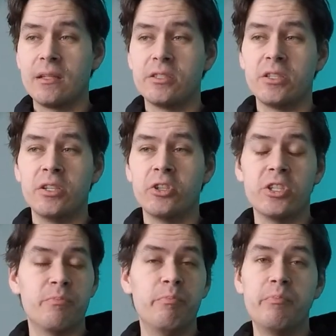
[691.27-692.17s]
you're just
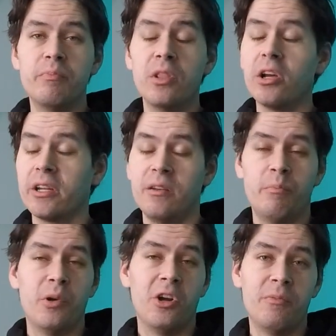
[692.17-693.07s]
looking to
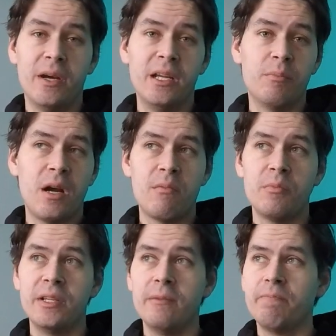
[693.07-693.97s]
burn money
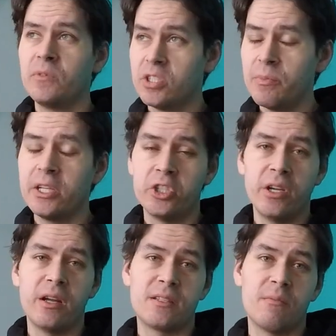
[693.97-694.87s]
probably. Just make sure you
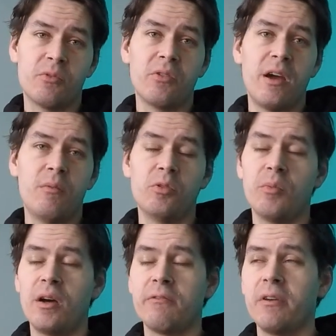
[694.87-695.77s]
got something reliable to
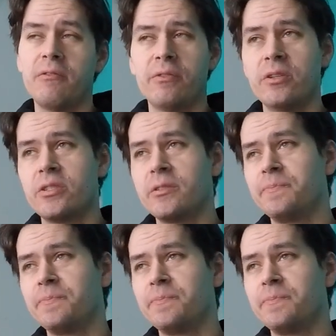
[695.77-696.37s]
modify first.